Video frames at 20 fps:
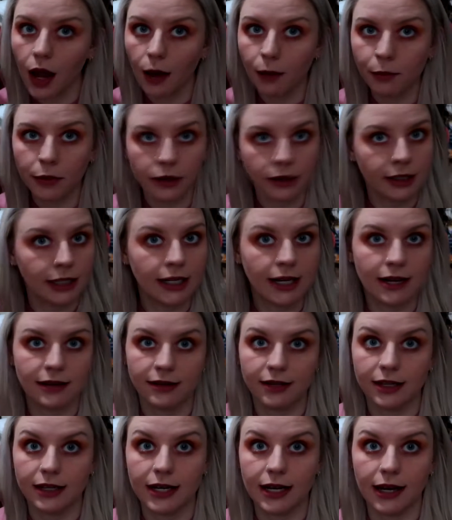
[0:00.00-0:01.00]
I marked it
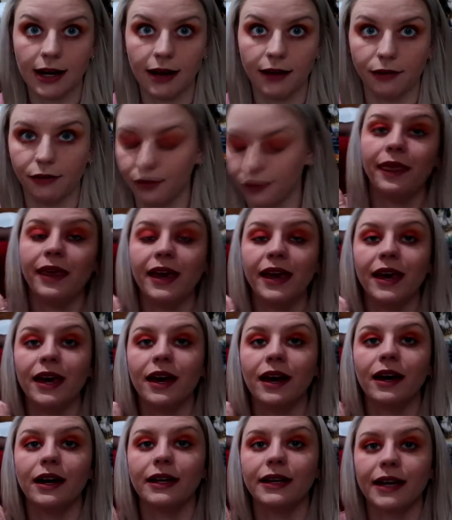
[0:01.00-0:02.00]
as a DNF.
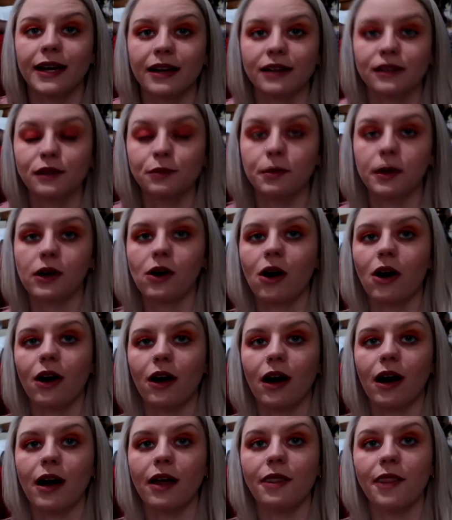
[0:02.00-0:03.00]
The next book
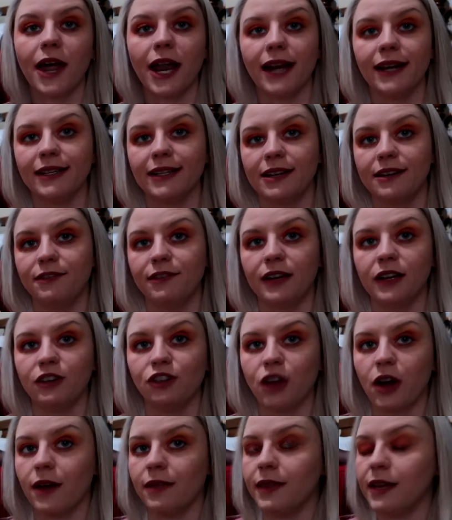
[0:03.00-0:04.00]
that I did
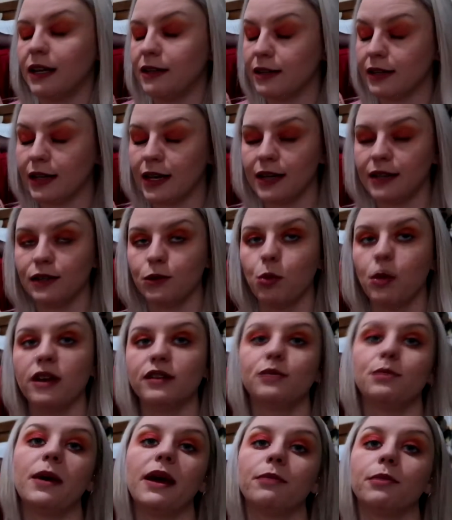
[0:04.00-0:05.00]
finish on this list
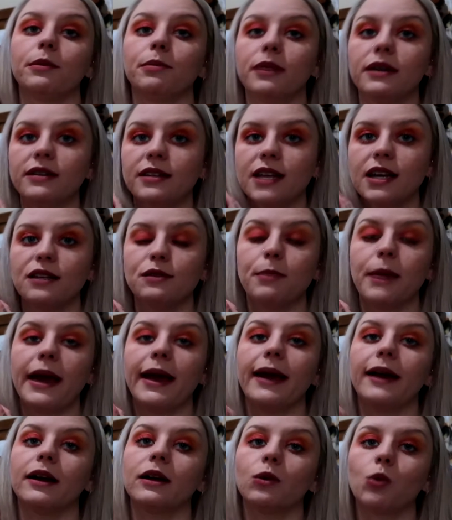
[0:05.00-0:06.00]
was Paper Princess
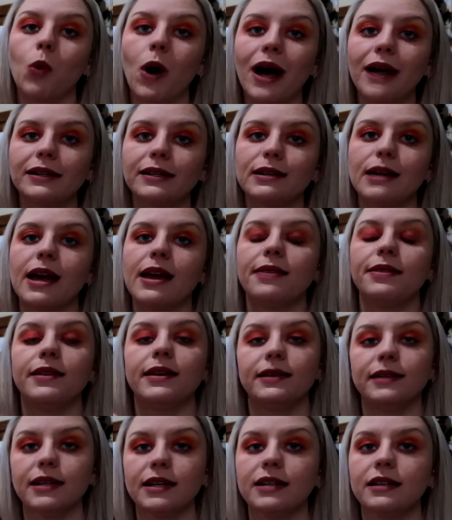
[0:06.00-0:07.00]
by Erin Watt, and
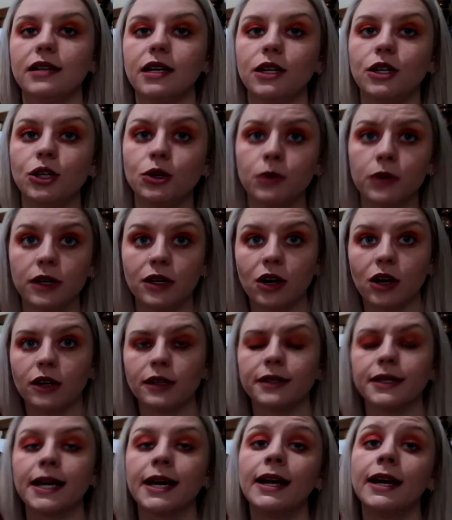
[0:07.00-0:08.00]
this is a new
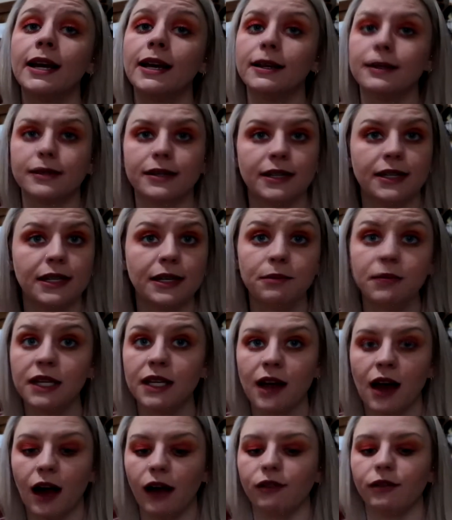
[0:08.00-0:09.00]
adult
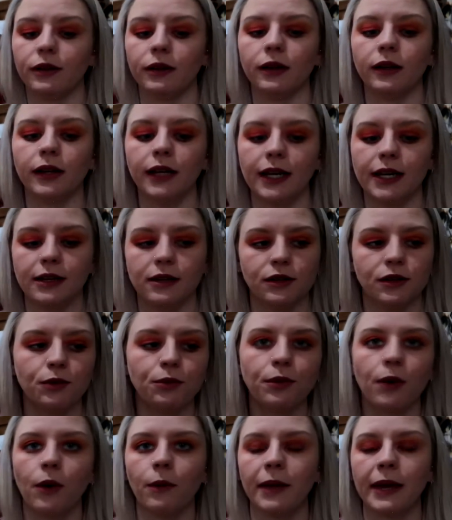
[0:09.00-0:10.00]
steamy novel. It is a
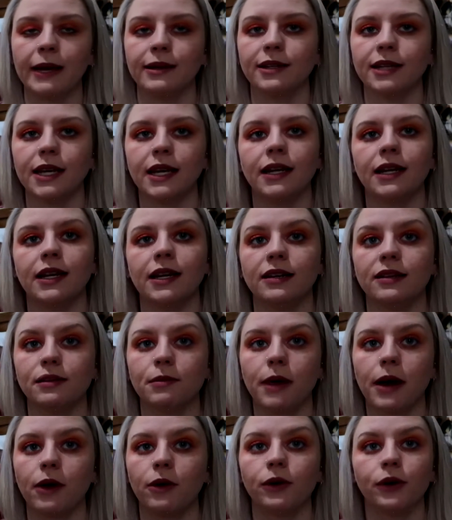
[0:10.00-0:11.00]
romance and it is
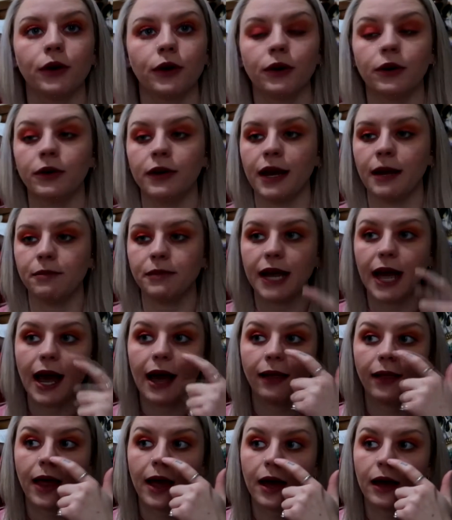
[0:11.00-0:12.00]
about a girl named
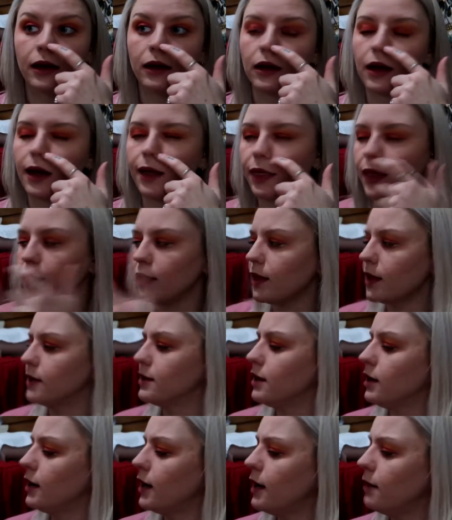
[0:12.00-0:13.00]
Ella. I think
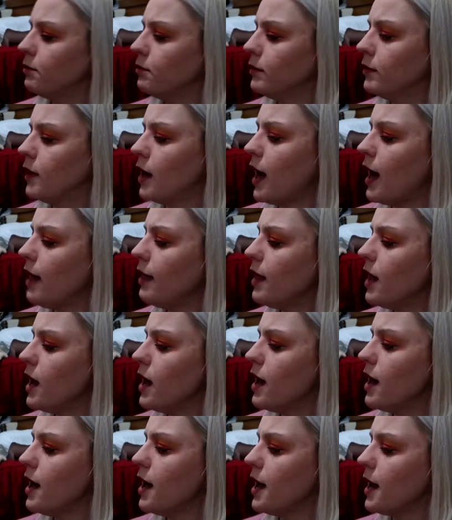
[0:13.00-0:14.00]
that's her name.
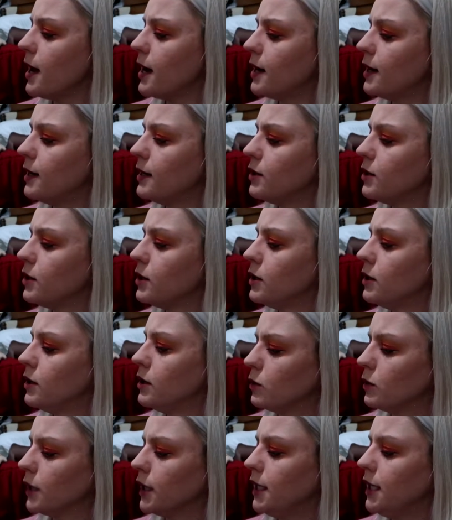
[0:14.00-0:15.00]
Ella and
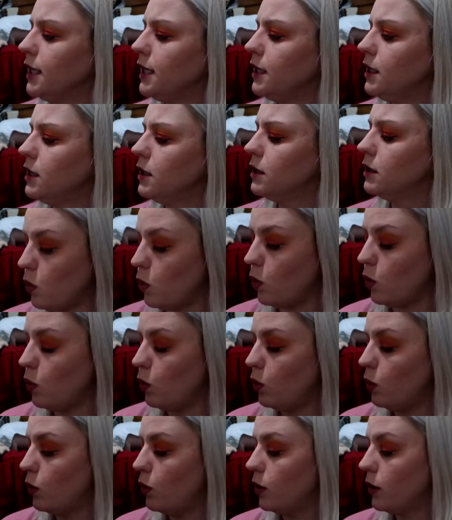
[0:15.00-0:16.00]
Reed.
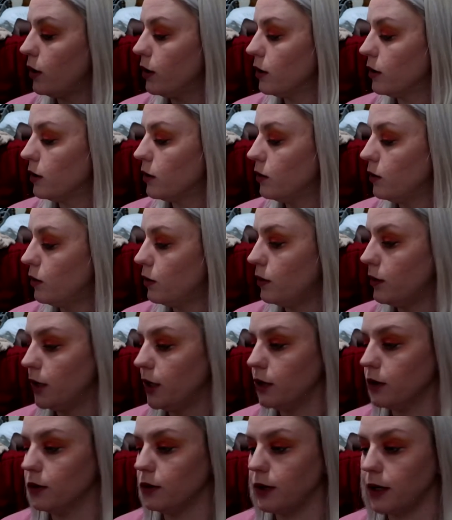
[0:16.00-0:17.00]
Oh
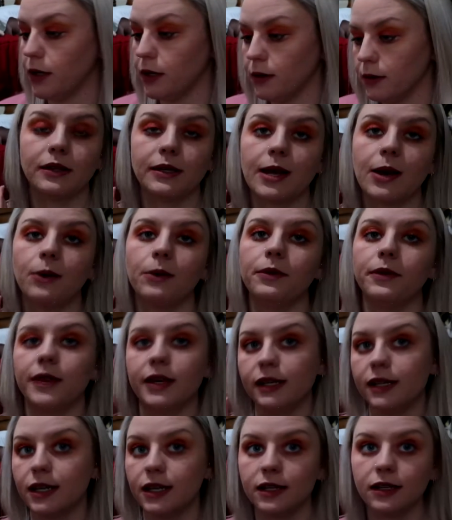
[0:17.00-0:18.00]
dear. So
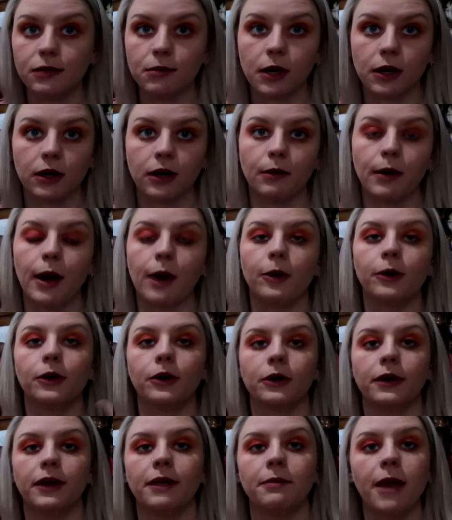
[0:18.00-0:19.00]
this is a book about a
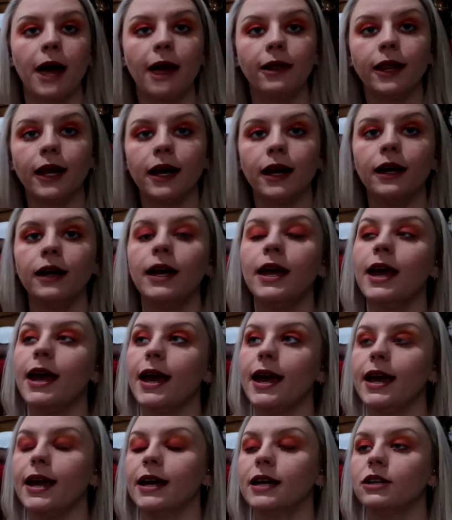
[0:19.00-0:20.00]
girl named Ella,
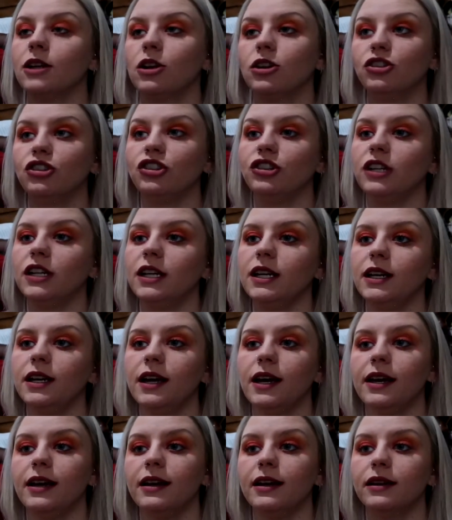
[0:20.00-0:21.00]
and she
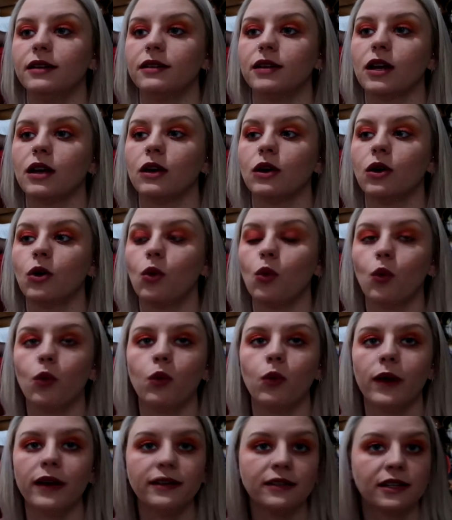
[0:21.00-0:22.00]
is
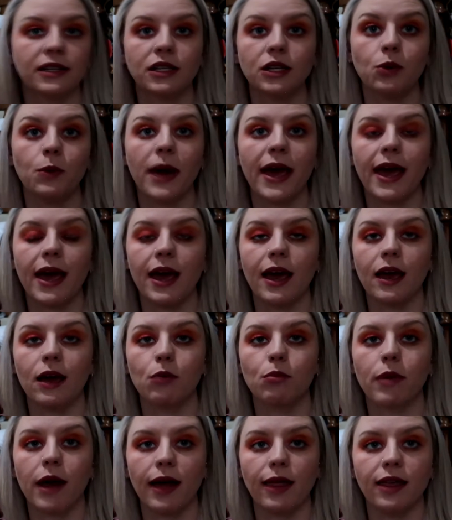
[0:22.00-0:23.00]
whisked
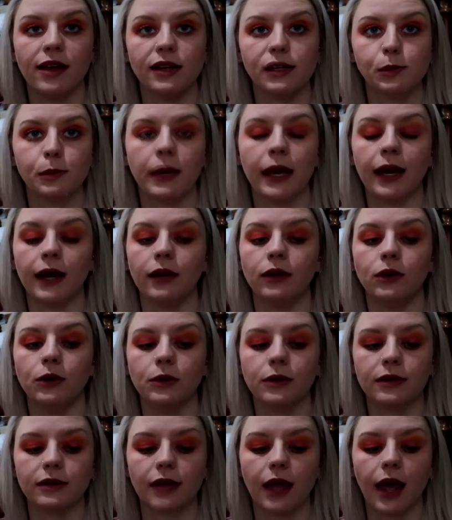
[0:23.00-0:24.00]
away by this man
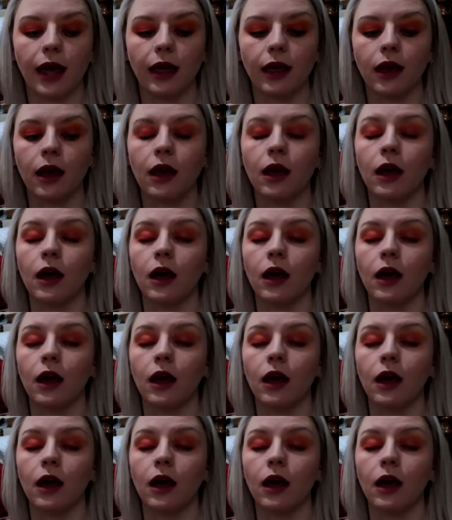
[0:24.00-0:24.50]
who is like,